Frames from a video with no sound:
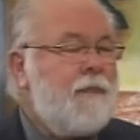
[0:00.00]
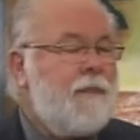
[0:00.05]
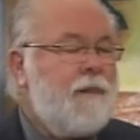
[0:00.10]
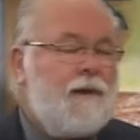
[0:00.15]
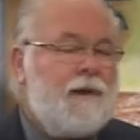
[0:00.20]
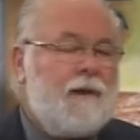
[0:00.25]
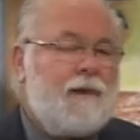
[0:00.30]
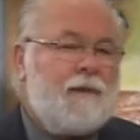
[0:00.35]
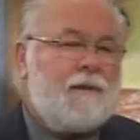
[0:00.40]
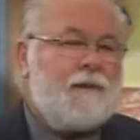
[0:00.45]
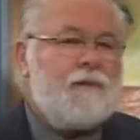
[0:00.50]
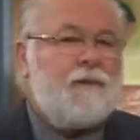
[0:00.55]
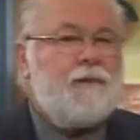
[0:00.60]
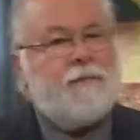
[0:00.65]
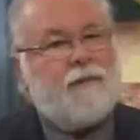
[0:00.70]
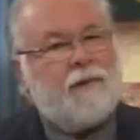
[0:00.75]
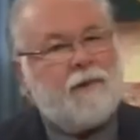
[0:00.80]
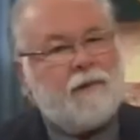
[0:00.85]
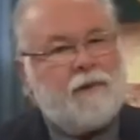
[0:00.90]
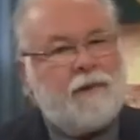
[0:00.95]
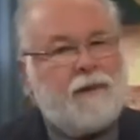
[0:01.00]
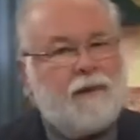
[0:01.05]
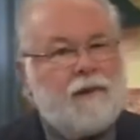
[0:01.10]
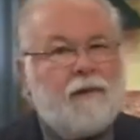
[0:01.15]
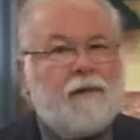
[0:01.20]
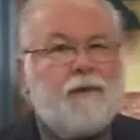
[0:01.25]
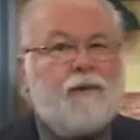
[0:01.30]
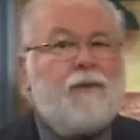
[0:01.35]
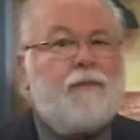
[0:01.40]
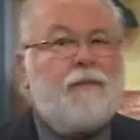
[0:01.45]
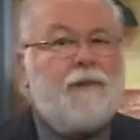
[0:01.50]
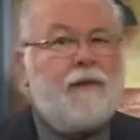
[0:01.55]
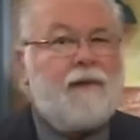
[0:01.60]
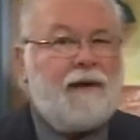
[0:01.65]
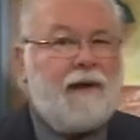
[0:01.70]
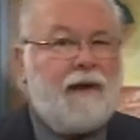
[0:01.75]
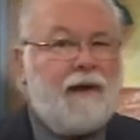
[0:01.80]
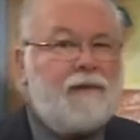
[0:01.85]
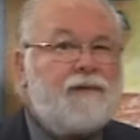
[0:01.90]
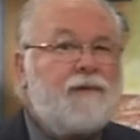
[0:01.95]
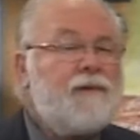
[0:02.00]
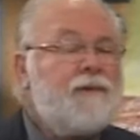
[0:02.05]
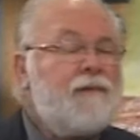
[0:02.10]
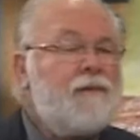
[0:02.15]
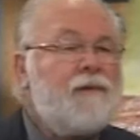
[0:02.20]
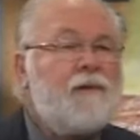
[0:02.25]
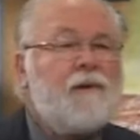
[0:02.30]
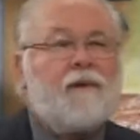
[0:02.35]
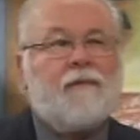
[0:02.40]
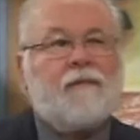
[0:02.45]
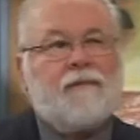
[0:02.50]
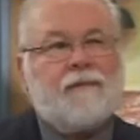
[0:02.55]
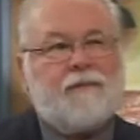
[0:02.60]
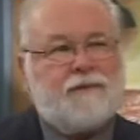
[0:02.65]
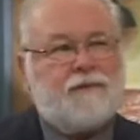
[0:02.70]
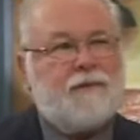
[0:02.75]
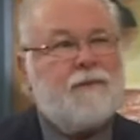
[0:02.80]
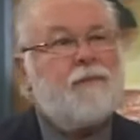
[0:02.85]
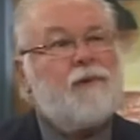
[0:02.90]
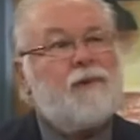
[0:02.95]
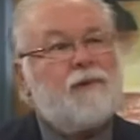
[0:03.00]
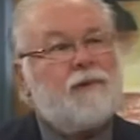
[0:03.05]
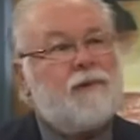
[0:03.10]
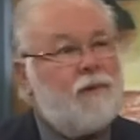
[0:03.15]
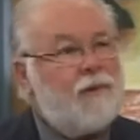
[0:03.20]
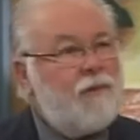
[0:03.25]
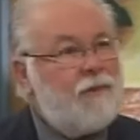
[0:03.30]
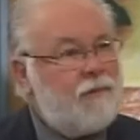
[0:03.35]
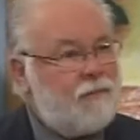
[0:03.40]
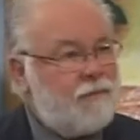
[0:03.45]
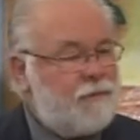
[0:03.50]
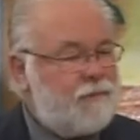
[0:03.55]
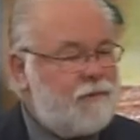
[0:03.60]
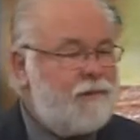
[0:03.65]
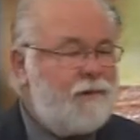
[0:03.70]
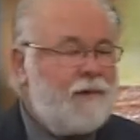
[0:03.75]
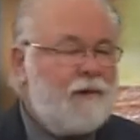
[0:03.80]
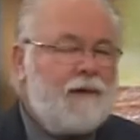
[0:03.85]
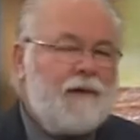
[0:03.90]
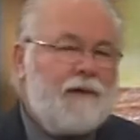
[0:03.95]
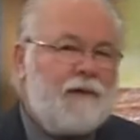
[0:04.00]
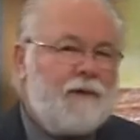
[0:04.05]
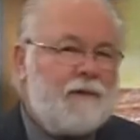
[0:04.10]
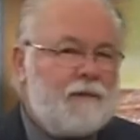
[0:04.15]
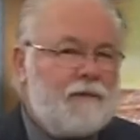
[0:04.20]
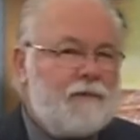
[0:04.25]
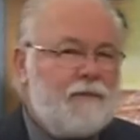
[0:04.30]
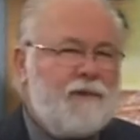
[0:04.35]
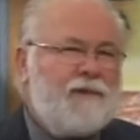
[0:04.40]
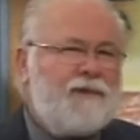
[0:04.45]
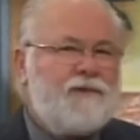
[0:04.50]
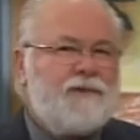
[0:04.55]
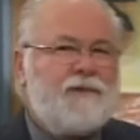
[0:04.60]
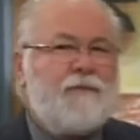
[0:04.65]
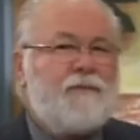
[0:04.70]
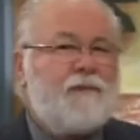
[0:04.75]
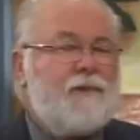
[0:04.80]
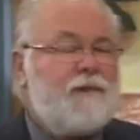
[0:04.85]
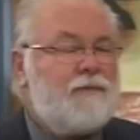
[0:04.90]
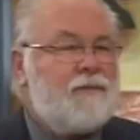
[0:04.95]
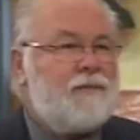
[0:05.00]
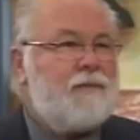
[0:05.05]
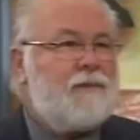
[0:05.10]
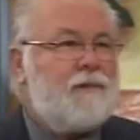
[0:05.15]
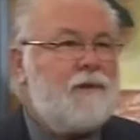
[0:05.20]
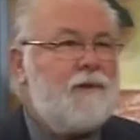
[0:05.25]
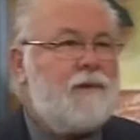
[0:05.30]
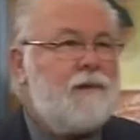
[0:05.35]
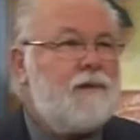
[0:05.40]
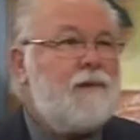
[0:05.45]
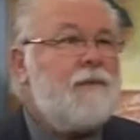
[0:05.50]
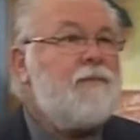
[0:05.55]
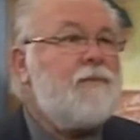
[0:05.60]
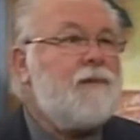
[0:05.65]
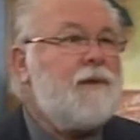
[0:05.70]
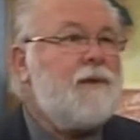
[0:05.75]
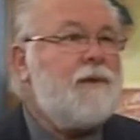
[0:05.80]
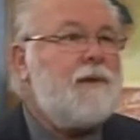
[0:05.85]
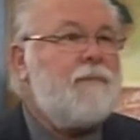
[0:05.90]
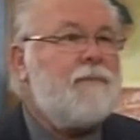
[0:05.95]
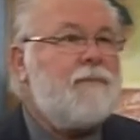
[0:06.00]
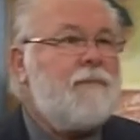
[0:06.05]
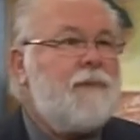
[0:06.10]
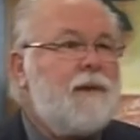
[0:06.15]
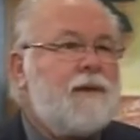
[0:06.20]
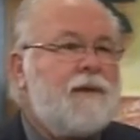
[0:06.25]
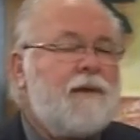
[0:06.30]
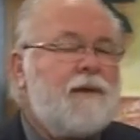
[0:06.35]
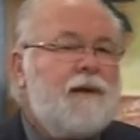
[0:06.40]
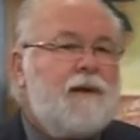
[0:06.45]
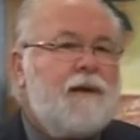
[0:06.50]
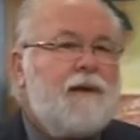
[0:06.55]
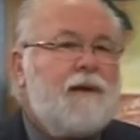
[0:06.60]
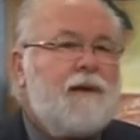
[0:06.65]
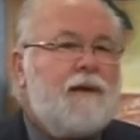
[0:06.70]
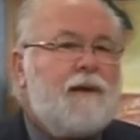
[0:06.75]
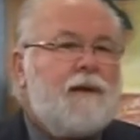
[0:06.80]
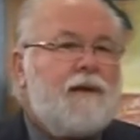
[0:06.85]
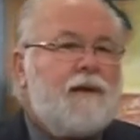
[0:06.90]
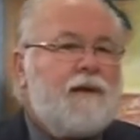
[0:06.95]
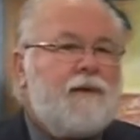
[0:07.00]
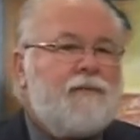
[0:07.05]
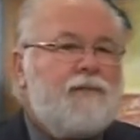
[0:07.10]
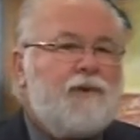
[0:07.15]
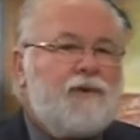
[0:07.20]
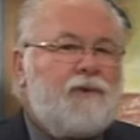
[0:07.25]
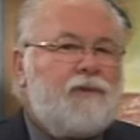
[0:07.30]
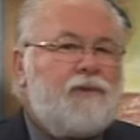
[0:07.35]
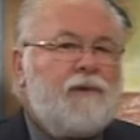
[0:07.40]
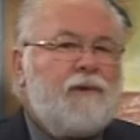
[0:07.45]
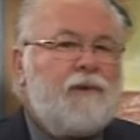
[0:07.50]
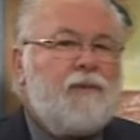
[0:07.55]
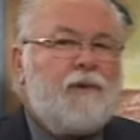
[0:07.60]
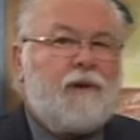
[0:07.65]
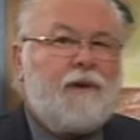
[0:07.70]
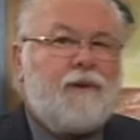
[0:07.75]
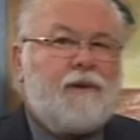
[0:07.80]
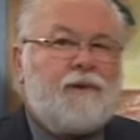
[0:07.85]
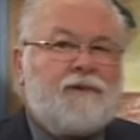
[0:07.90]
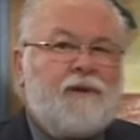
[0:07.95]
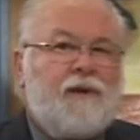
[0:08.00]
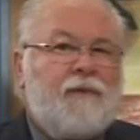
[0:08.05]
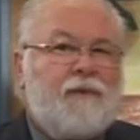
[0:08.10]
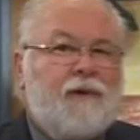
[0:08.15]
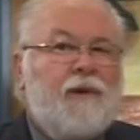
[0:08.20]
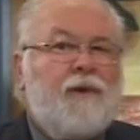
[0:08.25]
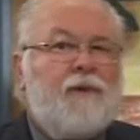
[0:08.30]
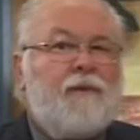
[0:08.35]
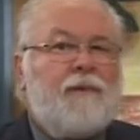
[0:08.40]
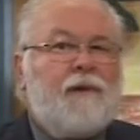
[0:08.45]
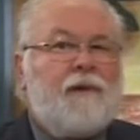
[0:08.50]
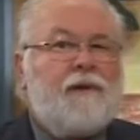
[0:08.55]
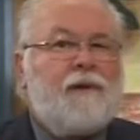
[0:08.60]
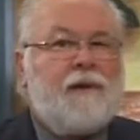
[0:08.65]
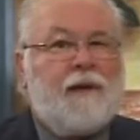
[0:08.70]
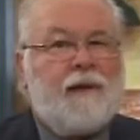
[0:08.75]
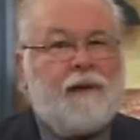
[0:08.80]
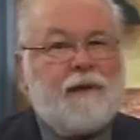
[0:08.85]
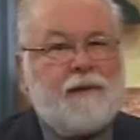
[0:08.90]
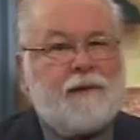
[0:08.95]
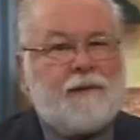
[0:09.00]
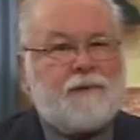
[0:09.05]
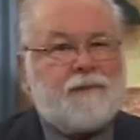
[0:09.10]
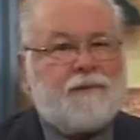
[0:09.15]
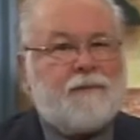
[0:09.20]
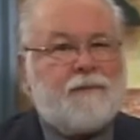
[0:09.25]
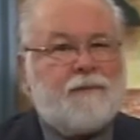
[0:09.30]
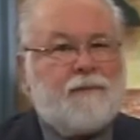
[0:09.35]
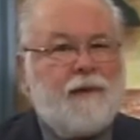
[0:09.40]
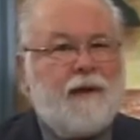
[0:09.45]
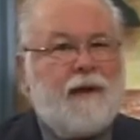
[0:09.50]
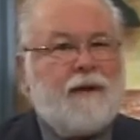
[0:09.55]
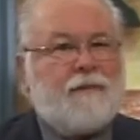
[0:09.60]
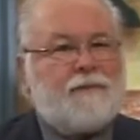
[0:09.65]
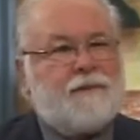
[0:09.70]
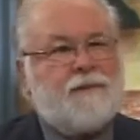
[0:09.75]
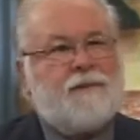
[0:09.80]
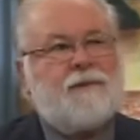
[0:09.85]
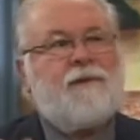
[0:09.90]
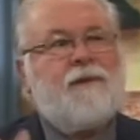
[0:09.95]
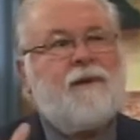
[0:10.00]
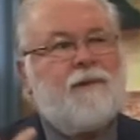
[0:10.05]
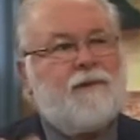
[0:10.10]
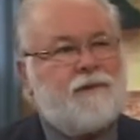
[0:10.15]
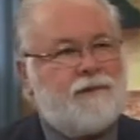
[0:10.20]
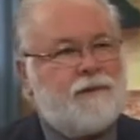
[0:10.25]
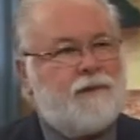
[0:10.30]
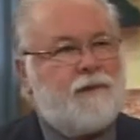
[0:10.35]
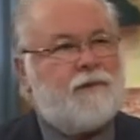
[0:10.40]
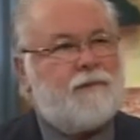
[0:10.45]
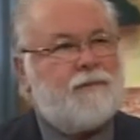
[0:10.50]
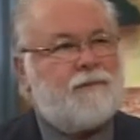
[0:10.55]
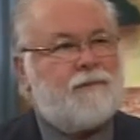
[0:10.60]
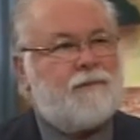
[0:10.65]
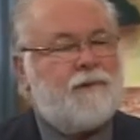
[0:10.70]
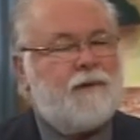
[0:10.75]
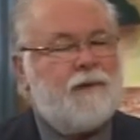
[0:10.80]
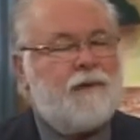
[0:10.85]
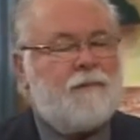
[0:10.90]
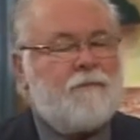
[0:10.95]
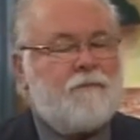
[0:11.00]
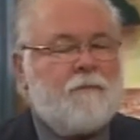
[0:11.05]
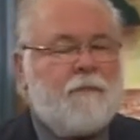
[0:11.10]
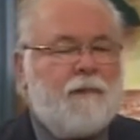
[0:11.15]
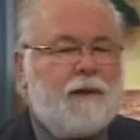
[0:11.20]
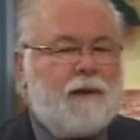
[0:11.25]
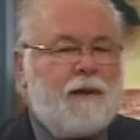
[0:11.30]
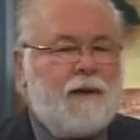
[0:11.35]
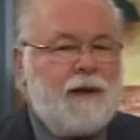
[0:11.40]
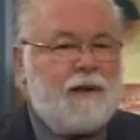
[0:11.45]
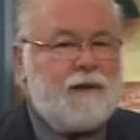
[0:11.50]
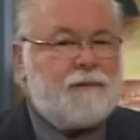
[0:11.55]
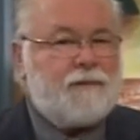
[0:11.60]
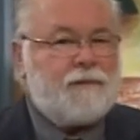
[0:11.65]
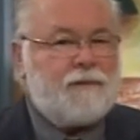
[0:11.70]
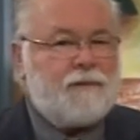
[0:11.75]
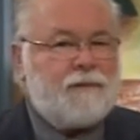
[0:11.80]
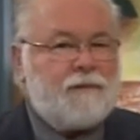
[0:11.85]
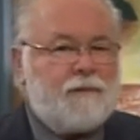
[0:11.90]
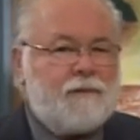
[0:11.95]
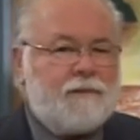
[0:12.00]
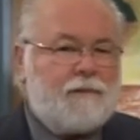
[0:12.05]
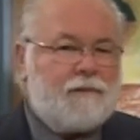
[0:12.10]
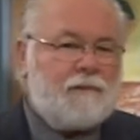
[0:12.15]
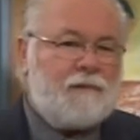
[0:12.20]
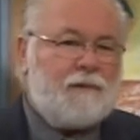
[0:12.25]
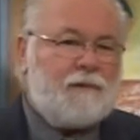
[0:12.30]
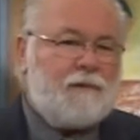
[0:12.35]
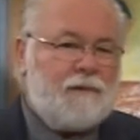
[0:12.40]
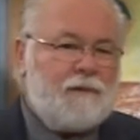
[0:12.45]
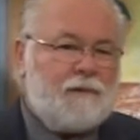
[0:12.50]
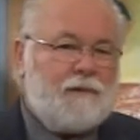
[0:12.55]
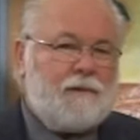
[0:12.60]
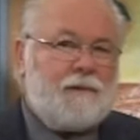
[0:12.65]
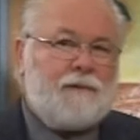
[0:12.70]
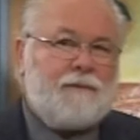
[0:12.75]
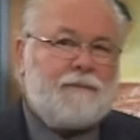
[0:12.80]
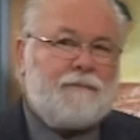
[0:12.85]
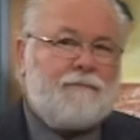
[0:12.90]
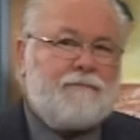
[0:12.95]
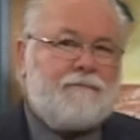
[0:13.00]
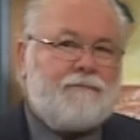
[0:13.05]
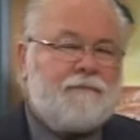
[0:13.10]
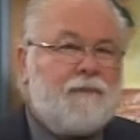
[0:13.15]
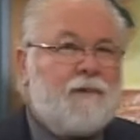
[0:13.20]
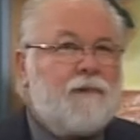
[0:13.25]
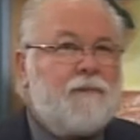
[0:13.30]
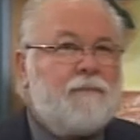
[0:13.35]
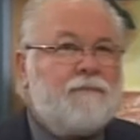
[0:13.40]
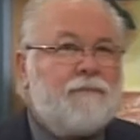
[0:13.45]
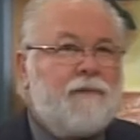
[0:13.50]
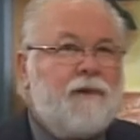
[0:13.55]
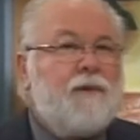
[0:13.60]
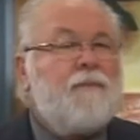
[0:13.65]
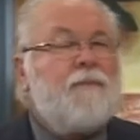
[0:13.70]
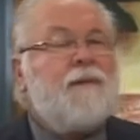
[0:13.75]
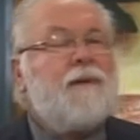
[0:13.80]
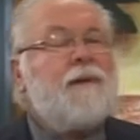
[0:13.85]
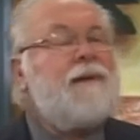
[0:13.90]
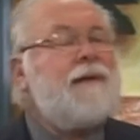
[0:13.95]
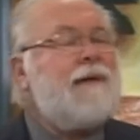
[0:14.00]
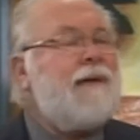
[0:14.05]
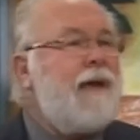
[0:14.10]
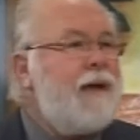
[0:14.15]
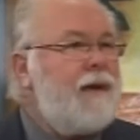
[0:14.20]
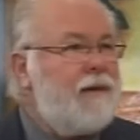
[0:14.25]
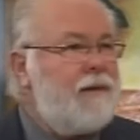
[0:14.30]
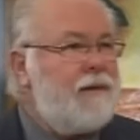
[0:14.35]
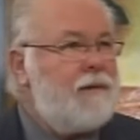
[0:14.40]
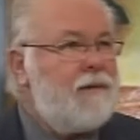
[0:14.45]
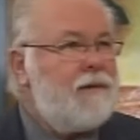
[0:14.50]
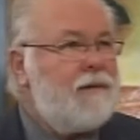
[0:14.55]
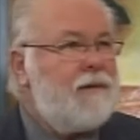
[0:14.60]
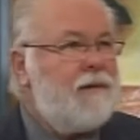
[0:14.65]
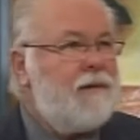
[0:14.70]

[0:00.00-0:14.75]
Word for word: And humility, humiliation are similar terms. Uh, we use them diff differently. But if we truly want to understand what humility is, we have to see ourselves as um, humiliated